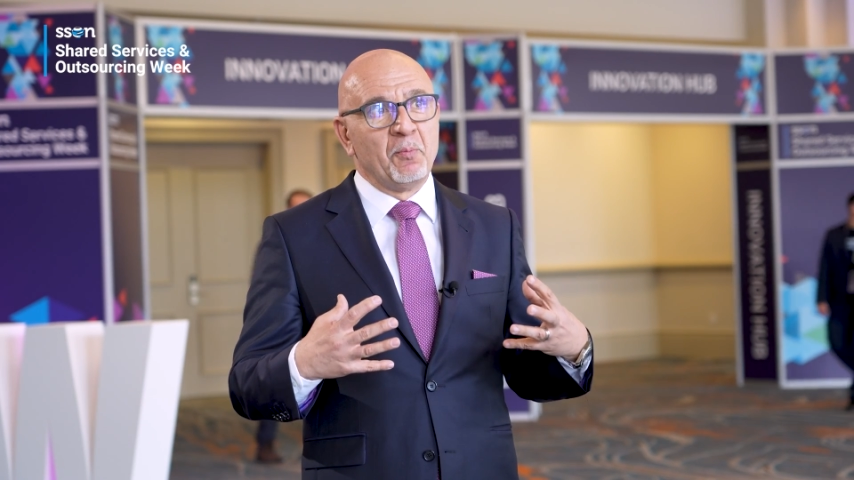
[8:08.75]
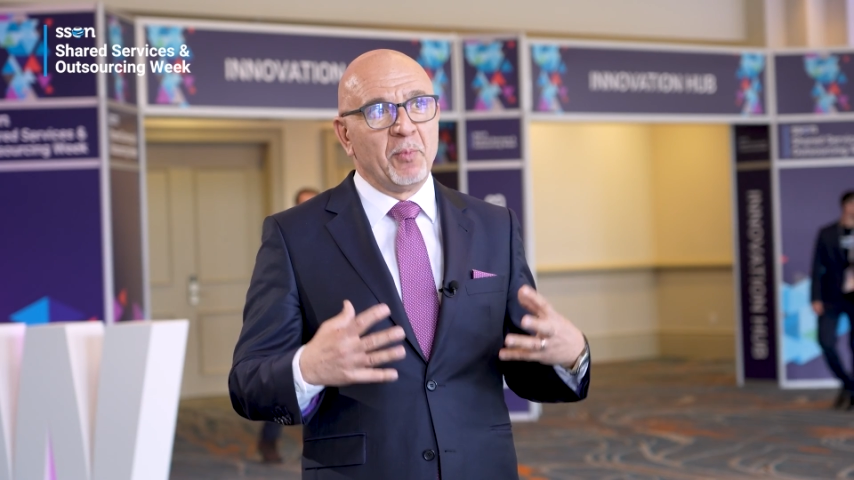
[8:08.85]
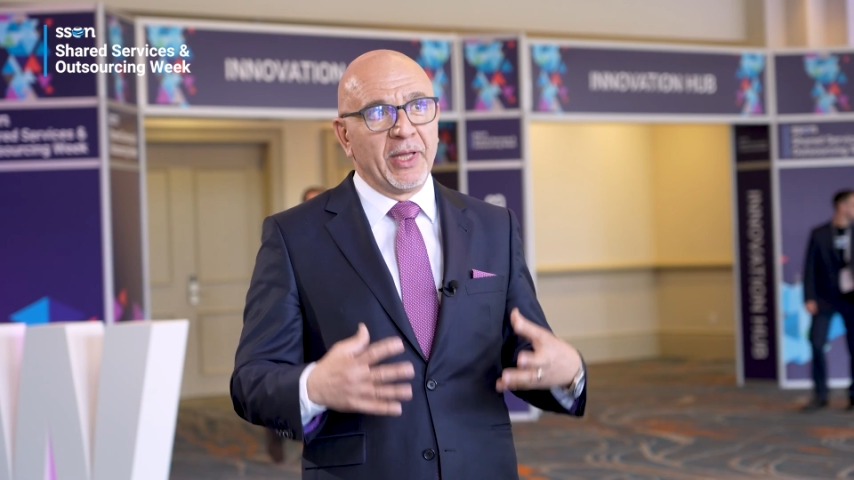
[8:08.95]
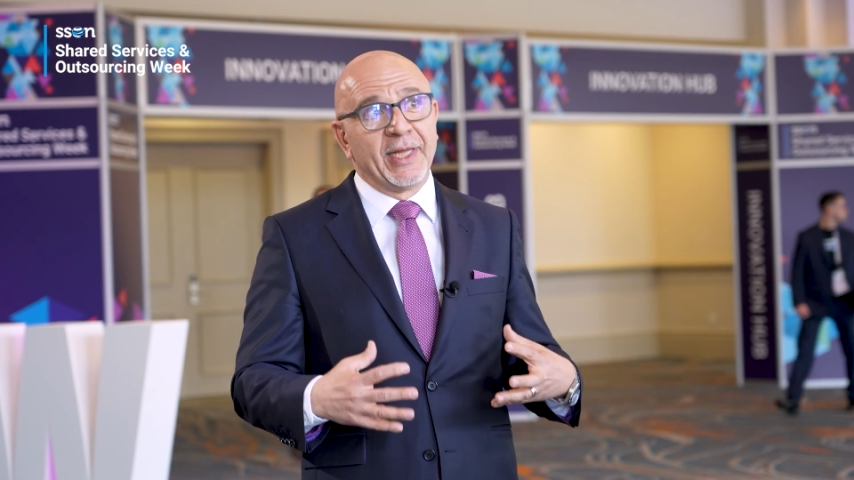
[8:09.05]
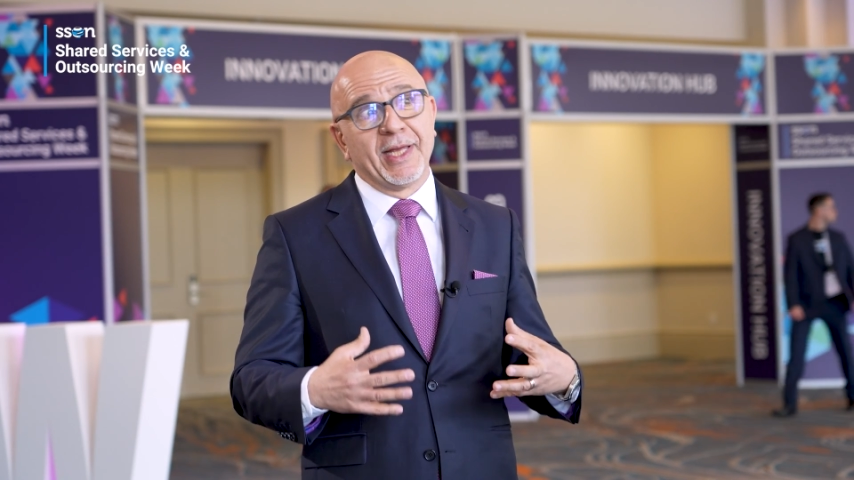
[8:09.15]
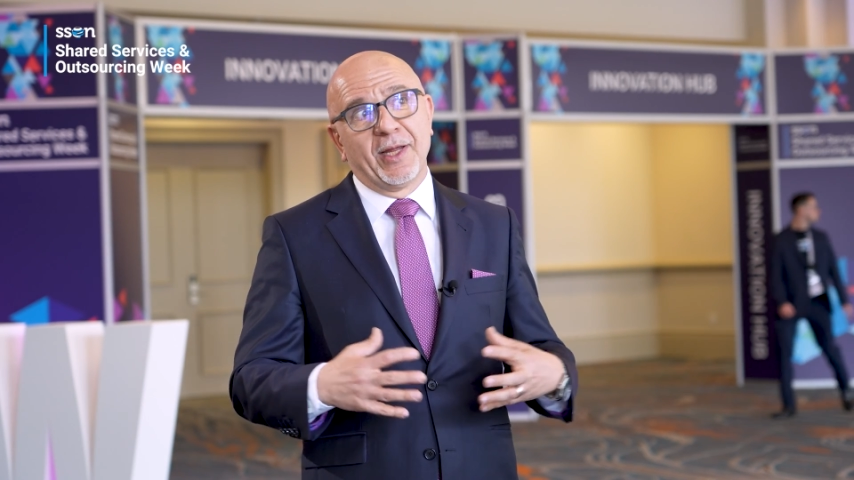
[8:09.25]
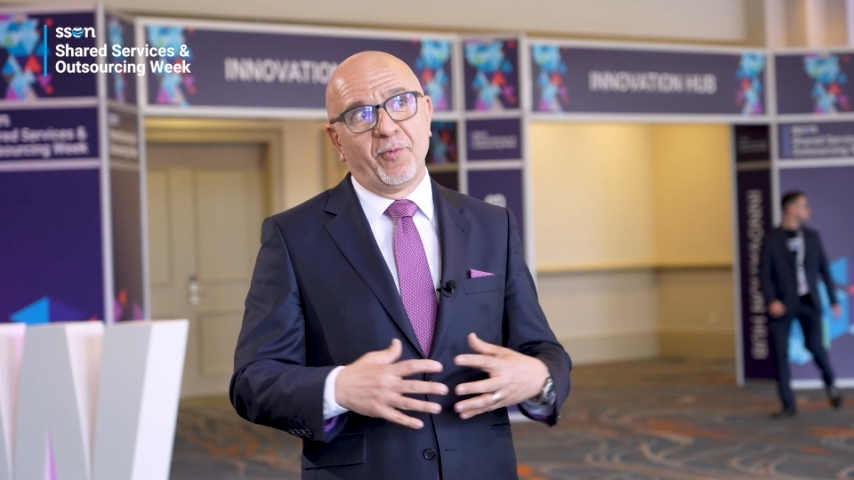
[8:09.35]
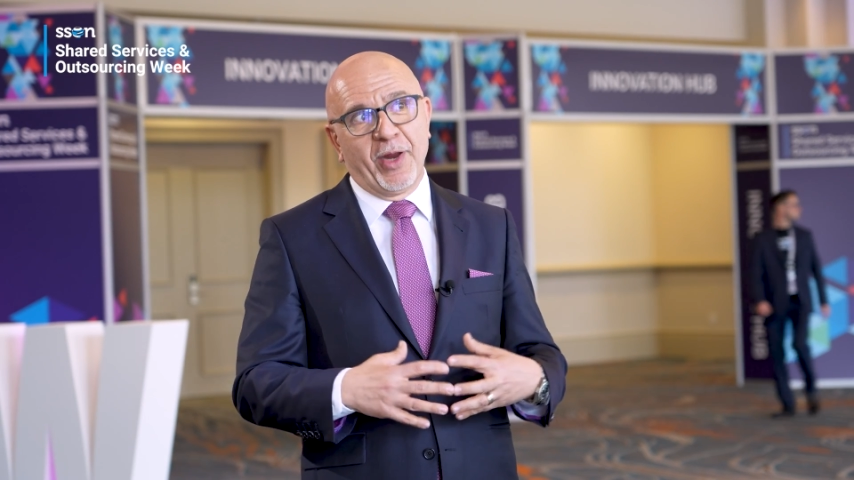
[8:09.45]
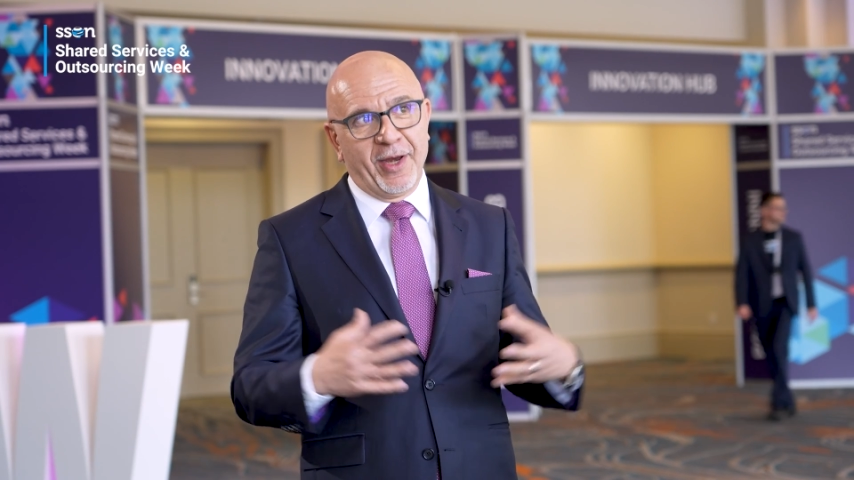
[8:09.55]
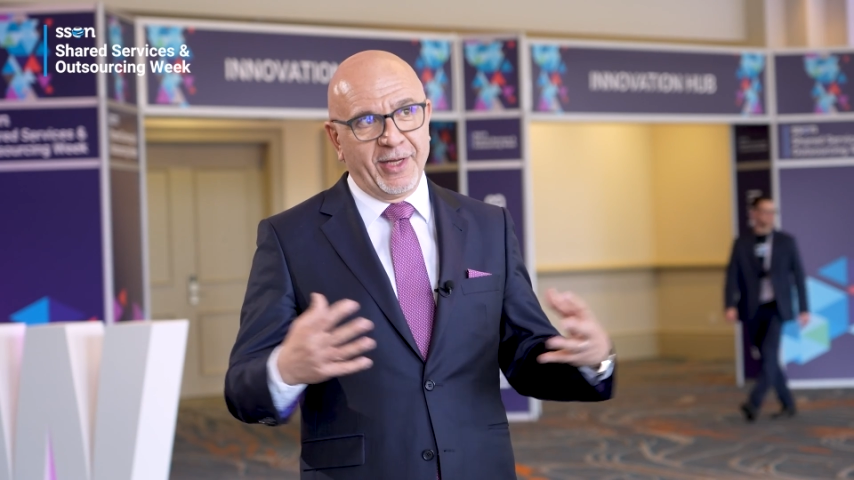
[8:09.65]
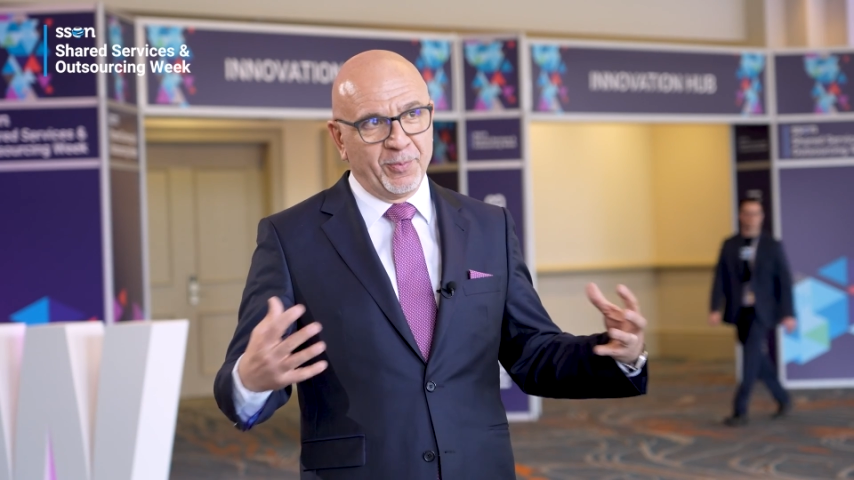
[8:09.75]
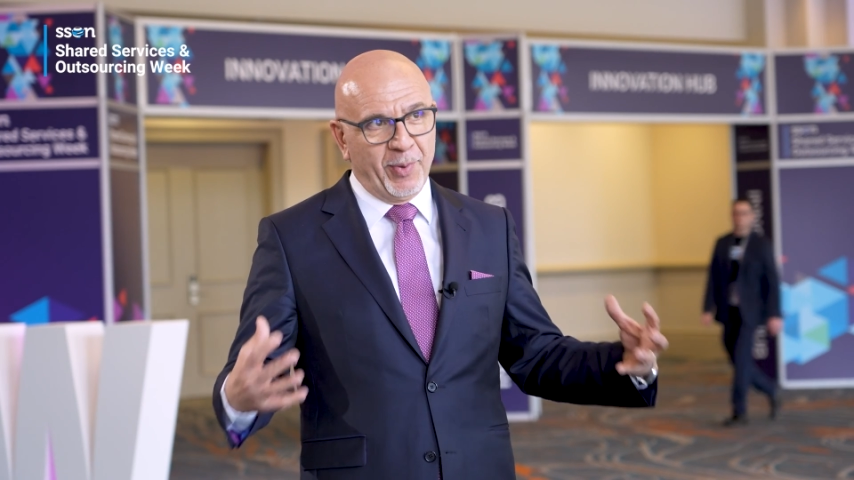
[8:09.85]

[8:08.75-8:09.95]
meeting at a very nice